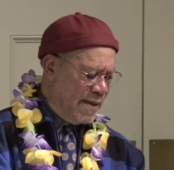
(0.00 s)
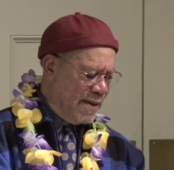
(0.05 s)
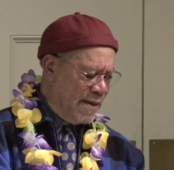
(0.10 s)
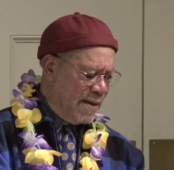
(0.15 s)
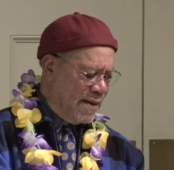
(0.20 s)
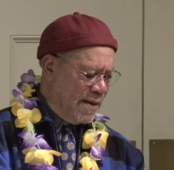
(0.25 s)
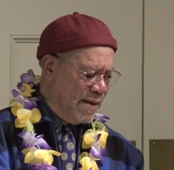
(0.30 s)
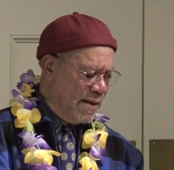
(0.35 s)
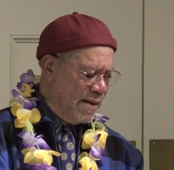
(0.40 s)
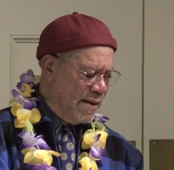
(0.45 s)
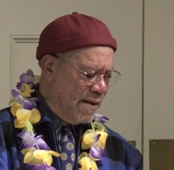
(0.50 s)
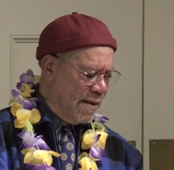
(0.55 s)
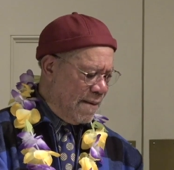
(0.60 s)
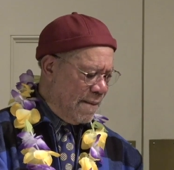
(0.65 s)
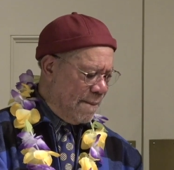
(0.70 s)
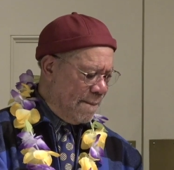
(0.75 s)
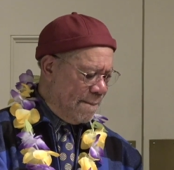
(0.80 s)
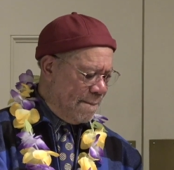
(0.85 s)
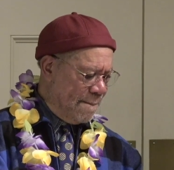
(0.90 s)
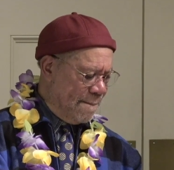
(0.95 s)

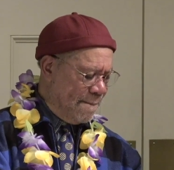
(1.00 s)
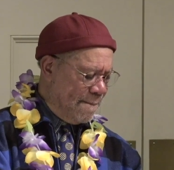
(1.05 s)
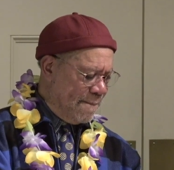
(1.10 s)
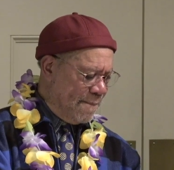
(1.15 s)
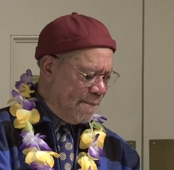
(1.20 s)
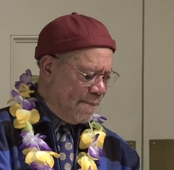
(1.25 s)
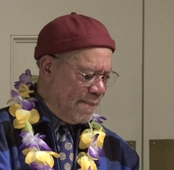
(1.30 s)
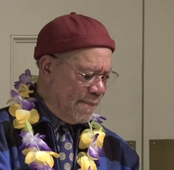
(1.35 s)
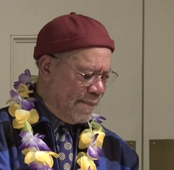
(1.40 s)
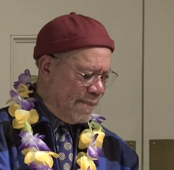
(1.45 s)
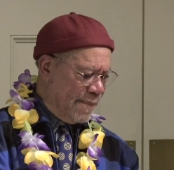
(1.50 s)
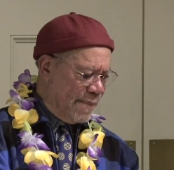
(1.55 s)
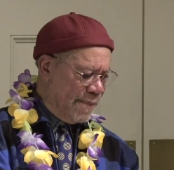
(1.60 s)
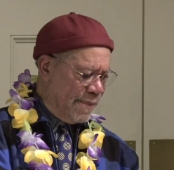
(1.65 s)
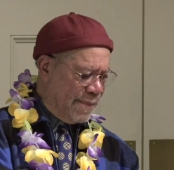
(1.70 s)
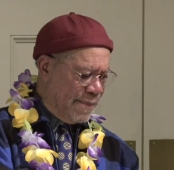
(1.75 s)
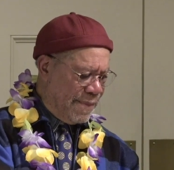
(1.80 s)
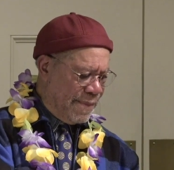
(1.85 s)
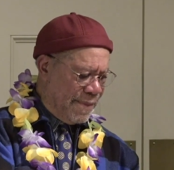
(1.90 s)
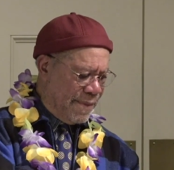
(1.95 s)

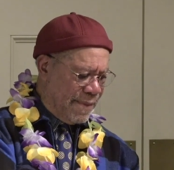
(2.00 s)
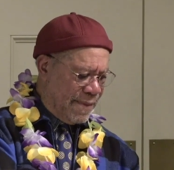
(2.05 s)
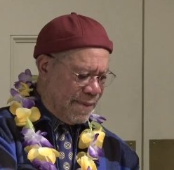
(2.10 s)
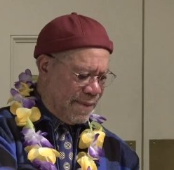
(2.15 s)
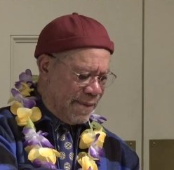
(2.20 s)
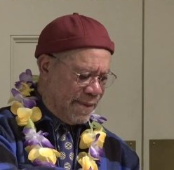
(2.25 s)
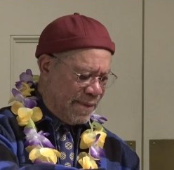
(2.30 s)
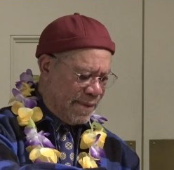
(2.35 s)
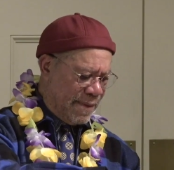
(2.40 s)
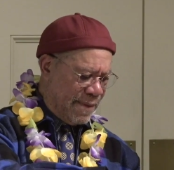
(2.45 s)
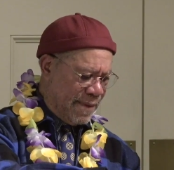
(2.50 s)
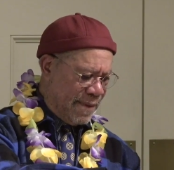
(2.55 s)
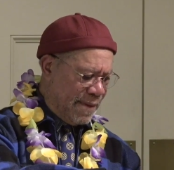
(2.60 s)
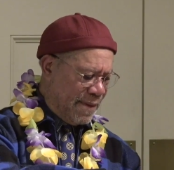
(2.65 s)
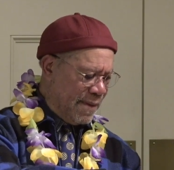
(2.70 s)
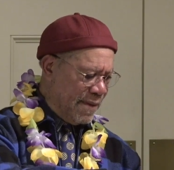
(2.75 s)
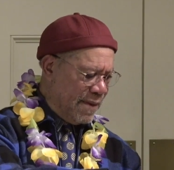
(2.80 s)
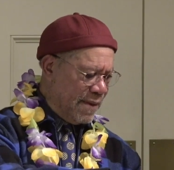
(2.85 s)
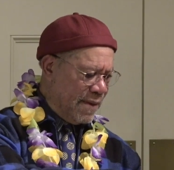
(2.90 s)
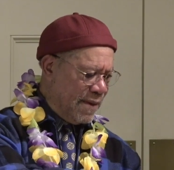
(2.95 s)

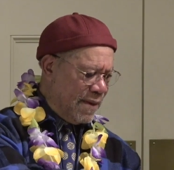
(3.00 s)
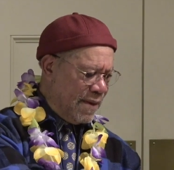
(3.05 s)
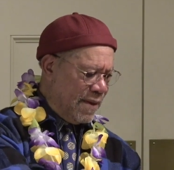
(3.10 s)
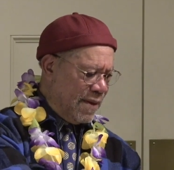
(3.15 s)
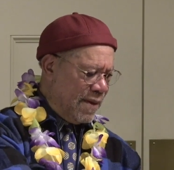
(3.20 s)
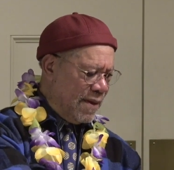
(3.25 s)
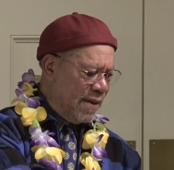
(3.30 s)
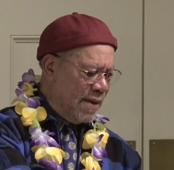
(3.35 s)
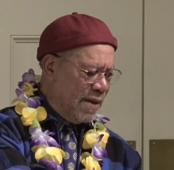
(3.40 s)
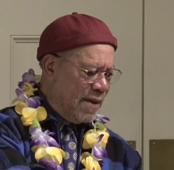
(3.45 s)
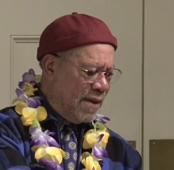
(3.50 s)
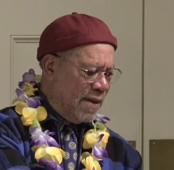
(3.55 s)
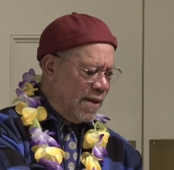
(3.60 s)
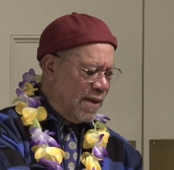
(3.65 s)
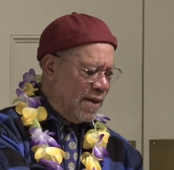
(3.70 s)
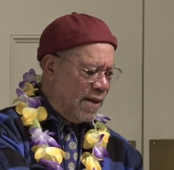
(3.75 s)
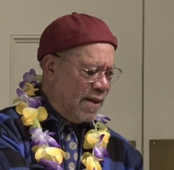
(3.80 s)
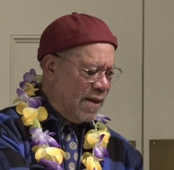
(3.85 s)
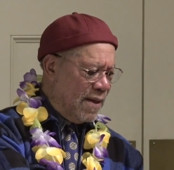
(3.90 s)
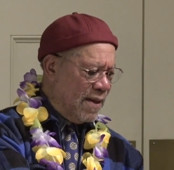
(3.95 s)

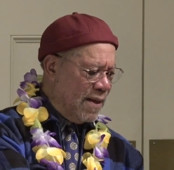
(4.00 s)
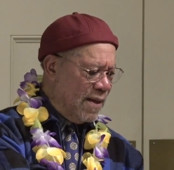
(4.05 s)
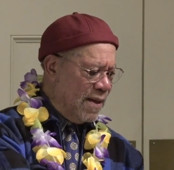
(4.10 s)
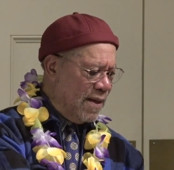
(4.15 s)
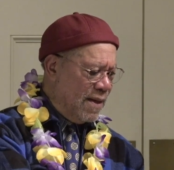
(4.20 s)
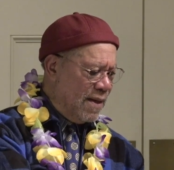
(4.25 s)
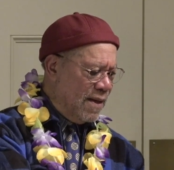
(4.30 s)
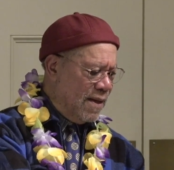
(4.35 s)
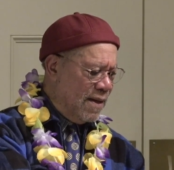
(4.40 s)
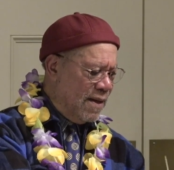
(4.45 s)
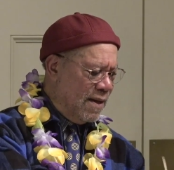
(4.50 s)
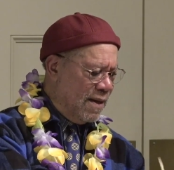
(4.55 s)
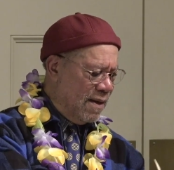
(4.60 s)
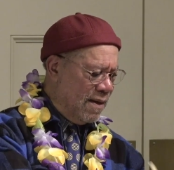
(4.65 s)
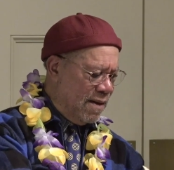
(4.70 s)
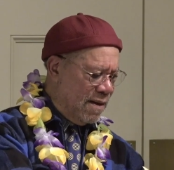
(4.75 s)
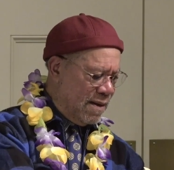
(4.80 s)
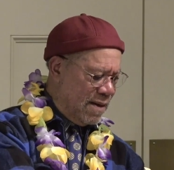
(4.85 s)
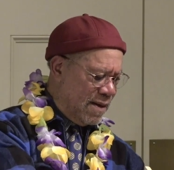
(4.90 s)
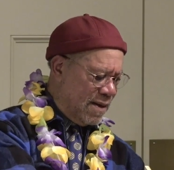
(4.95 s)

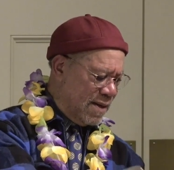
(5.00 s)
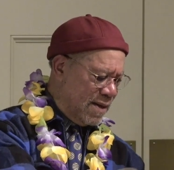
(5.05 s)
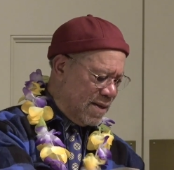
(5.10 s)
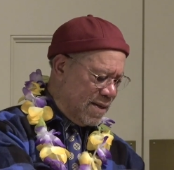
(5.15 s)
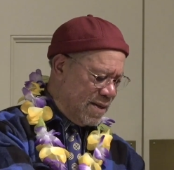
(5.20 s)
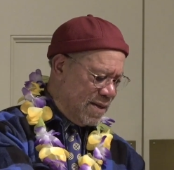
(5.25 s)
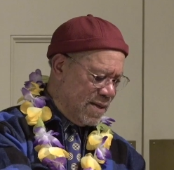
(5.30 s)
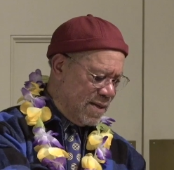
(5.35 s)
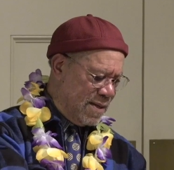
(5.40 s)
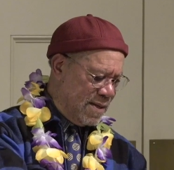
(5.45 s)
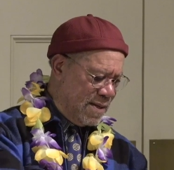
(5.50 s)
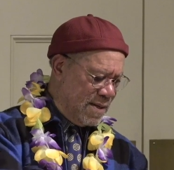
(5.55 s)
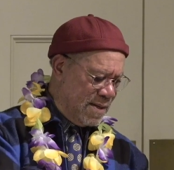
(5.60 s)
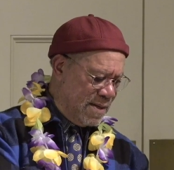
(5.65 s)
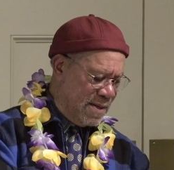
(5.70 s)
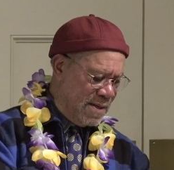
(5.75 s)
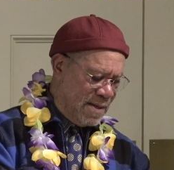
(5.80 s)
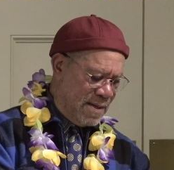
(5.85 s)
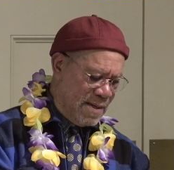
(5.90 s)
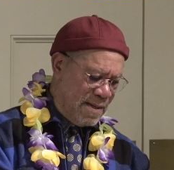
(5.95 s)

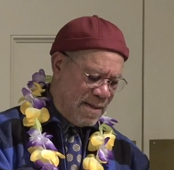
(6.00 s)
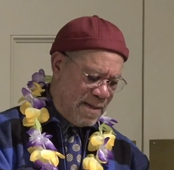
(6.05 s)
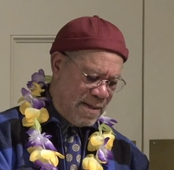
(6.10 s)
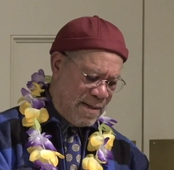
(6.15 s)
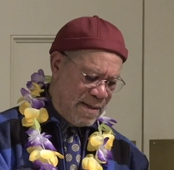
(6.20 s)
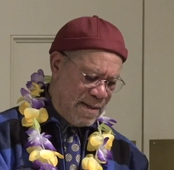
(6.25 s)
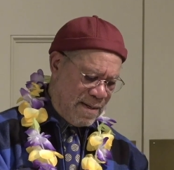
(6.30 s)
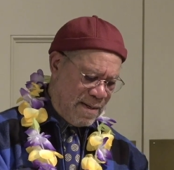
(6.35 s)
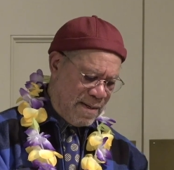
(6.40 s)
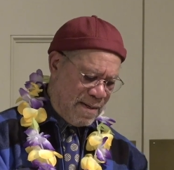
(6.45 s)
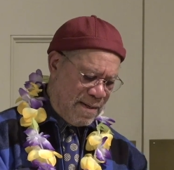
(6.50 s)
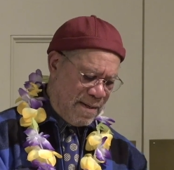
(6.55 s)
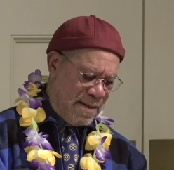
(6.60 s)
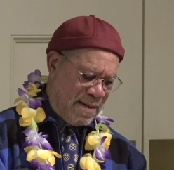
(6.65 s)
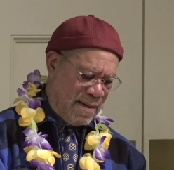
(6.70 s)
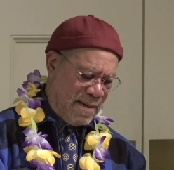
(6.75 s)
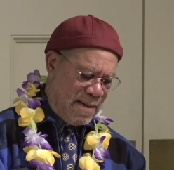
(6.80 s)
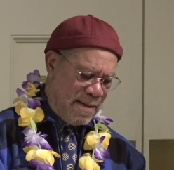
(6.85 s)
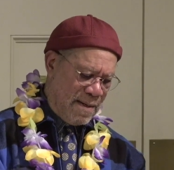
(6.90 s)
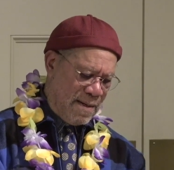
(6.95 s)

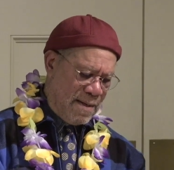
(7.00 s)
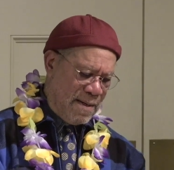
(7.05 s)
[no speech]